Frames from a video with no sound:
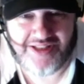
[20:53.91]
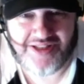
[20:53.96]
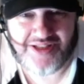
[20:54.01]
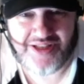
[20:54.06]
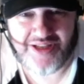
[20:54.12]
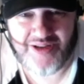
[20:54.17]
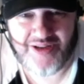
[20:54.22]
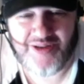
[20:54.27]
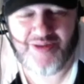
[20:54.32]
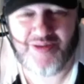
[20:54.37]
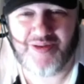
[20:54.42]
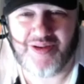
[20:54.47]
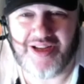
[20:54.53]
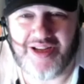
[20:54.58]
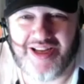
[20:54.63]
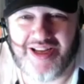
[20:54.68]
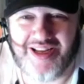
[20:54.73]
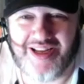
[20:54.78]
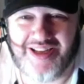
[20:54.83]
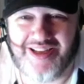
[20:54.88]

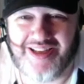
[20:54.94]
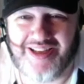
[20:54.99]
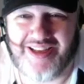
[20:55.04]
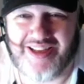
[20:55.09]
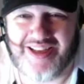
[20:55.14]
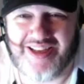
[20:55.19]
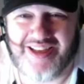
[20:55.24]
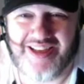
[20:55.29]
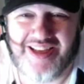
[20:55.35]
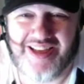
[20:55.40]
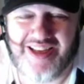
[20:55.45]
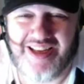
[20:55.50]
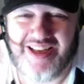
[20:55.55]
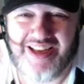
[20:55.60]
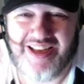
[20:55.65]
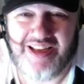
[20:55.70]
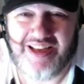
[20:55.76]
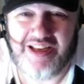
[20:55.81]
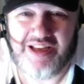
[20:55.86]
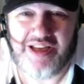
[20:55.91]
So
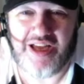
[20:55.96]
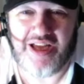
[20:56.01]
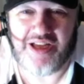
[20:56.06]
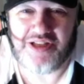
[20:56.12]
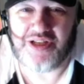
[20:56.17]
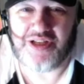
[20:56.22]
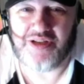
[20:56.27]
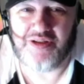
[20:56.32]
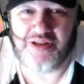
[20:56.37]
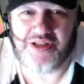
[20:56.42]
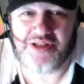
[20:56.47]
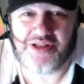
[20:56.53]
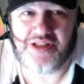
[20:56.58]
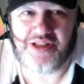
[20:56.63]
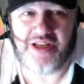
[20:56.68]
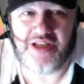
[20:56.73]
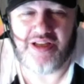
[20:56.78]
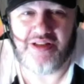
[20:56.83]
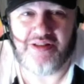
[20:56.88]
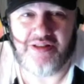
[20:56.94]
so it's
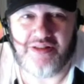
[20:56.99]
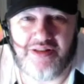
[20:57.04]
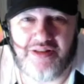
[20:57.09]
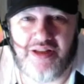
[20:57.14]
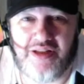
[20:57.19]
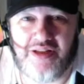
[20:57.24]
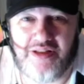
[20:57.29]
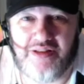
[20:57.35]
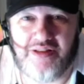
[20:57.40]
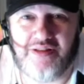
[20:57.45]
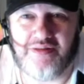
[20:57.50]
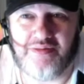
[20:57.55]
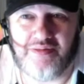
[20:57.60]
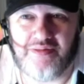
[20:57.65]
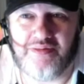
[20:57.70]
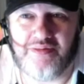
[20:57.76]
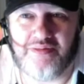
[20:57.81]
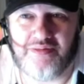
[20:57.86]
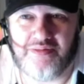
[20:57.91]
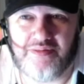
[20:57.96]

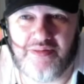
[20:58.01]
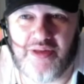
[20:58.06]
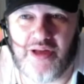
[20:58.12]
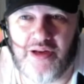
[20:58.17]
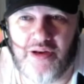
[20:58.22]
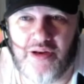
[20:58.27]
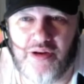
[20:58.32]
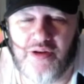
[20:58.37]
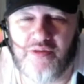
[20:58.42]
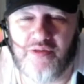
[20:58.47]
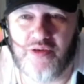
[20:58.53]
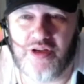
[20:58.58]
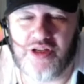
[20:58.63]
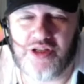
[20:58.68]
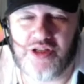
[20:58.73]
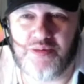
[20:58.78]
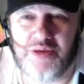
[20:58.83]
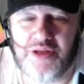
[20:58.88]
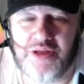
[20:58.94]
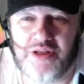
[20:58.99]
a lot of
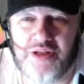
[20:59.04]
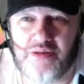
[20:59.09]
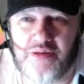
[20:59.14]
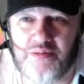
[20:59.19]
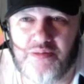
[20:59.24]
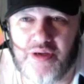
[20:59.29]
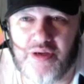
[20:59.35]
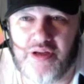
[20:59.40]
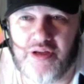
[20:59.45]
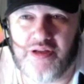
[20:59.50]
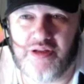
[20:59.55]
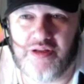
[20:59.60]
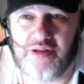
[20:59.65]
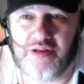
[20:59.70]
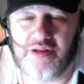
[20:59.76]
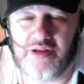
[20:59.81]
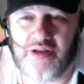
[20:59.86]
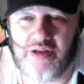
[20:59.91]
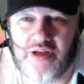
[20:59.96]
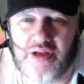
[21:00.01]
work's been done by
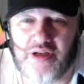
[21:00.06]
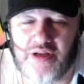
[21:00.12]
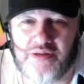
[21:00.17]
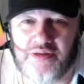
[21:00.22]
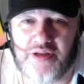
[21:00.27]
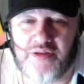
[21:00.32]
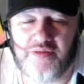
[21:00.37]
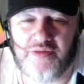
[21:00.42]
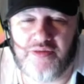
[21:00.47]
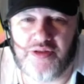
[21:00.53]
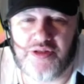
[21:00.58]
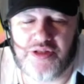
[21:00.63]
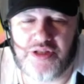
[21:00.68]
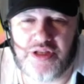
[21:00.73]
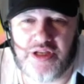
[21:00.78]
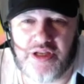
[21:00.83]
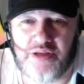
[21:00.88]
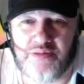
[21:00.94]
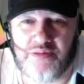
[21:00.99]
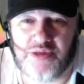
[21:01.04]
different
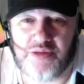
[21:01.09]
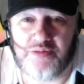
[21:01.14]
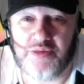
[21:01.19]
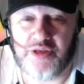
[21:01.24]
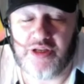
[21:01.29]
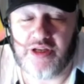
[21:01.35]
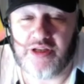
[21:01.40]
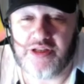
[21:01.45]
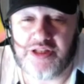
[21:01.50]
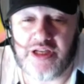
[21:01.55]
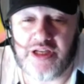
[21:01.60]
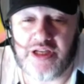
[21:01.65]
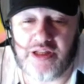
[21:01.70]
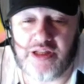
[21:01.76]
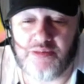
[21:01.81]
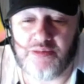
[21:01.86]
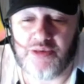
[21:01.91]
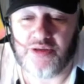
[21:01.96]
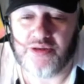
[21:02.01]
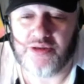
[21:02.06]
teams, and we'd like to get
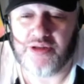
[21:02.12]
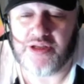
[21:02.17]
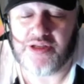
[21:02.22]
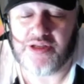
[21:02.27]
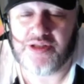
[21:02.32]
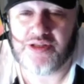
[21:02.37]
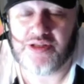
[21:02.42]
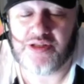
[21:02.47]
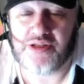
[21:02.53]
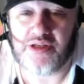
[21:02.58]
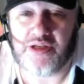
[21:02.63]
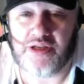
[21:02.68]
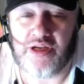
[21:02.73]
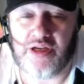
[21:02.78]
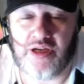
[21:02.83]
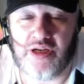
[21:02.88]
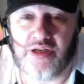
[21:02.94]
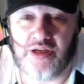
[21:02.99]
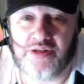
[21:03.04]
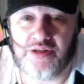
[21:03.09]
them on this.
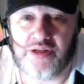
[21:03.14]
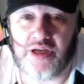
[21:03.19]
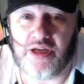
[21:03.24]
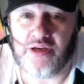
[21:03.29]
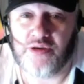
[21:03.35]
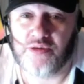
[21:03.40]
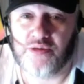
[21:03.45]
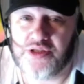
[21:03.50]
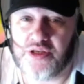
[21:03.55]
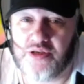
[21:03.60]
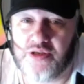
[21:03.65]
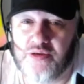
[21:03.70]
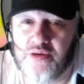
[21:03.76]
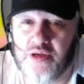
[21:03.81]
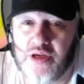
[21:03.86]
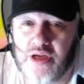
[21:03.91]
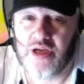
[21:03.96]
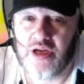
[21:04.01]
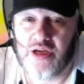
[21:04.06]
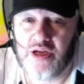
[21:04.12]
And also,
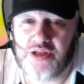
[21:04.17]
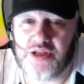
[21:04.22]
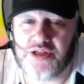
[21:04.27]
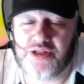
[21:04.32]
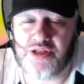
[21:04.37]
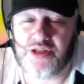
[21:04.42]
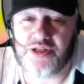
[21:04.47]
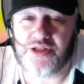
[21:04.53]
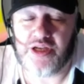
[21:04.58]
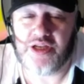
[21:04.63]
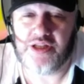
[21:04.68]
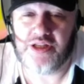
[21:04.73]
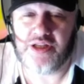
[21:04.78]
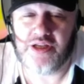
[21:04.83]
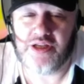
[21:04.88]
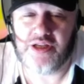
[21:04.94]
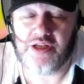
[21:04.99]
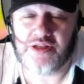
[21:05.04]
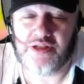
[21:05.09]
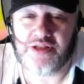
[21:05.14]
just to say,
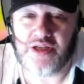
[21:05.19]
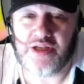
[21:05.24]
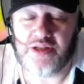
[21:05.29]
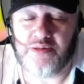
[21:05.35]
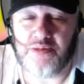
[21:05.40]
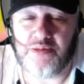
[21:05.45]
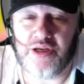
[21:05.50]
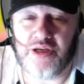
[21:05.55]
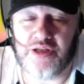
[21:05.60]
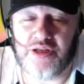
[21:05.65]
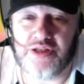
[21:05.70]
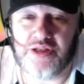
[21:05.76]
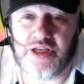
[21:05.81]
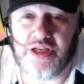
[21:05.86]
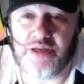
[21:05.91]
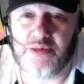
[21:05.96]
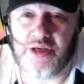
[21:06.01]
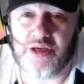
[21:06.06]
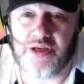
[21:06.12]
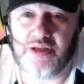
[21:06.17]
the South American
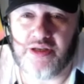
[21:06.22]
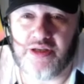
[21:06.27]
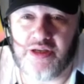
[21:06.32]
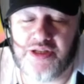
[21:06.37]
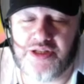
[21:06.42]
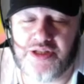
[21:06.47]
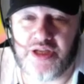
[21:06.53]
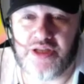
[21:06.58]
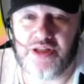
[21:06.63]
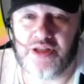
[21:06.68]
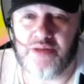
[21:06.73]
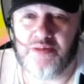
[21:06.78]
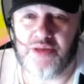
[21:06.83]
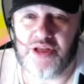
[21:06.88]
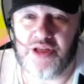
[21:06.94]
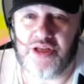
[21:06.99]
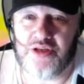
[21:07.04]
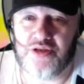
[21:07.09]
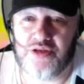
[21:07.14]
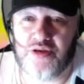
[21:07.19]
team, I sent them
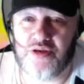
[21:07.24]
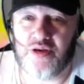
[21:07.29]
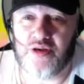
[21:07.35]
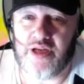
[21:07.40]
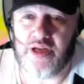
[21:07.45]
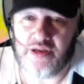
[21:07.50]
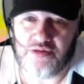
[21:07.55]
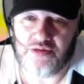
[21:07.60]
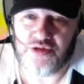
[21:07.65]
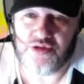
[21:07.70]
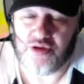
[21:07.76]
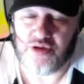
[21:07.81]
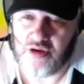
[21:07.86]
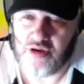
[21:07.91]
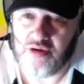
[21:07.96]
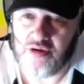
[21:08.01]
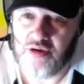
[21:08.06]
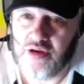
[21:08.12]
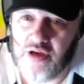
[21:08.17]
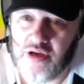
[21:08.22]
the intro and
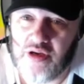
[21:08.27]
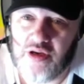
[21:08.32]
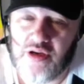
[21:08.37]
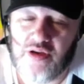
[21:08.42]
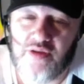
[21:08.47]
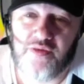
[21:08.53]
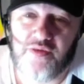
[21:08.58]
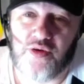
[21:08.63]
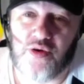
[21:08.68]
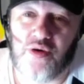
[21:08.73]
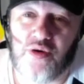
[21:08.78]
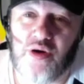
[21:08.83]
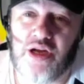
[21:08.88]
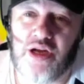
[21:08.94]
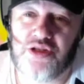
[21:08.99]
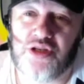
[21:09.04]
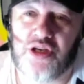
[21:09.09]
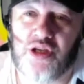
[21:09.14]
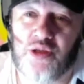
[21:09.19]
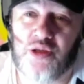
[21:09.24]
outro for
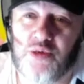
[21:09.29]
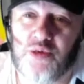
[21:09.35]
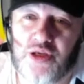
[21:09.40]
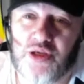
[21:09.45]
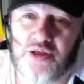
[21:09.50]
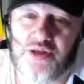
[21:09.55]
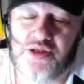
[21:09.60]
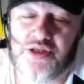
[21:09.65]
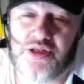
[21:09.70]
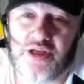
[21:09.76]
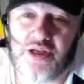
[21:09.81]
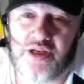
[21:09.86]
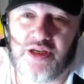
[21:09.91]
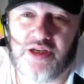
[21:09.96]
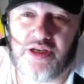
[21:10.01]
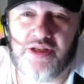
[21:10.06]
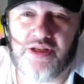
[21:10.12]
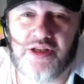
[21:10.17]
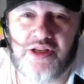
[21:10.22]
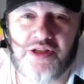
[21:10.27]
Agile World,
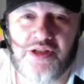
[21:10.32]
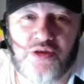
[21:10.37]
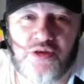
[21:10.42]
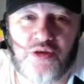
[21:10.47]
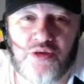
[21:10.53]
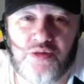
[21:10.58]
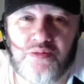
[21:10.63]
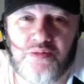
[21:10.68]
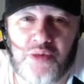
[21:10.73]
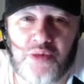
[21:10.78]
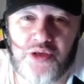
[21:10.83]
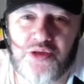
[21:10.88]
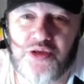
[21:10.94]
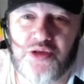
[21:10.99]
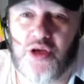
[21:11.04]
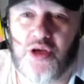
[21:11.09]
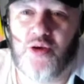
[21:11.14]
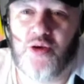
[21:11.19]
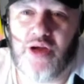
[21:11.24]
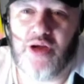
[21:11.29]
and it's called
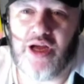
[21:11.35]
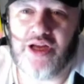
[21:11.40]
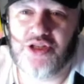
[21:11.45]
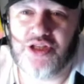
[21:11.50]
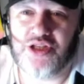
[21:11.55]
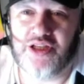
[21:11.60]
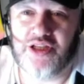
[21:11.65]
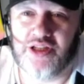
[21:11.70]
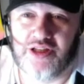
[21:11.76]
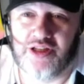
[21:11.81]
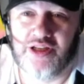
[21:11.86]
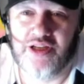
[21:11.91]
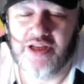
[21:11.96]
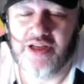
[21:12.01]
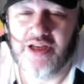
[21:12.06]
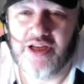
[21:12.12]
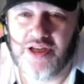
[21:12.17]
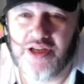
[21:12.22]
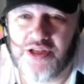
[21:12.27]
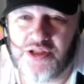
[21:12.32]
Mundo Agile.
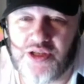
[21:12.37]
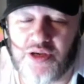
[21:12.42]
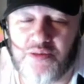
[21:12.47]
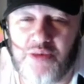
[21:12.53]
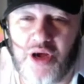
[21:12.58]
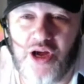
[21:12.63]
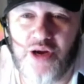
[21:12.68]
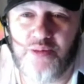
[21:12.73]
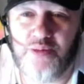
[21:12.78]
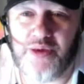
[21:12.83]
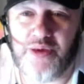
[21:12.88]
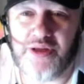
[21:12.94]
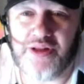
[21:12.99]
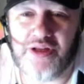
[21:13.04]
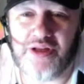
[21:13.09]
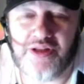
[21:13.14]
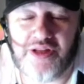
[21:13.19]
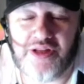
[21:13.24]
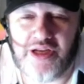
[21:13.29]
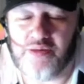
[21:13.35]
So I'm hoping
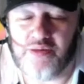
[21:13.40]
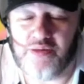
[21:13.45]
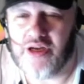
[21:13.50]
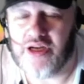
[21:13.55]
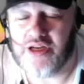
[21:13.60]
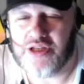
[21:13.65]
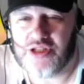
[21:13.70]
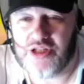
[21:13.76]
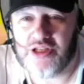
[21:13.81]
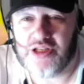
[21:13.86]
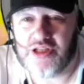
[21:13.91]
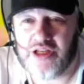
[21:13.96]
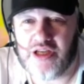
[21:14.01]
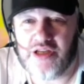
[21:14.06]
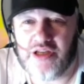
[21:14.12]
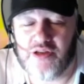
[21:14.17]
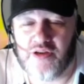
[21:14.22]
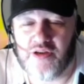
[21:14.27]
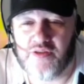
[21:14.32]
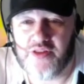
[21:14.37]
that they will actually
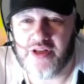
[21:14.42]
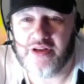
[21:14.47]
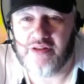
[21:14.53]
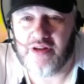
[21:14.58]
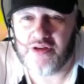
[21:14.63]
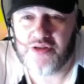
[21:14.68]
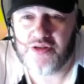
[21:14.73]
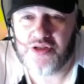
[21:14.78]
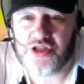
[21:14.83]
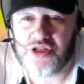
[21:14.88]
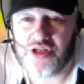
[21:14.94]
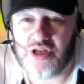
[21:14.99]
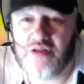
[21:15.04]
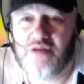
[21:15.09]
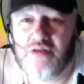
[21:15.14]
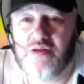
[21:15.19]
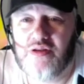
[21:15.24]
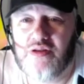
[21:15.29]
kick off their own show.